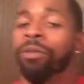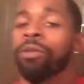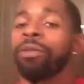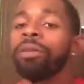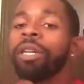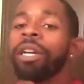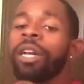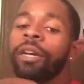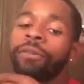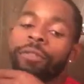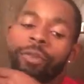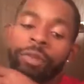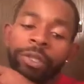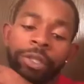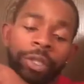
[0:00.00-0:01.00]
Right
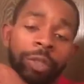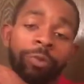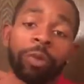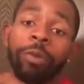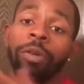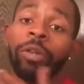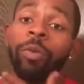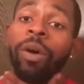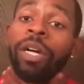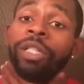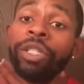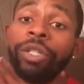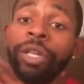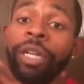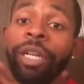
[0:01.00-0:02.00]
afterwards, you would want to
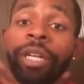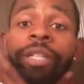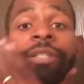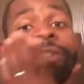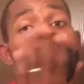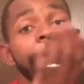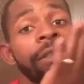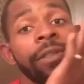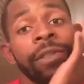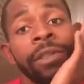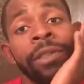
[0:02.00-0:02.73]
wash your hands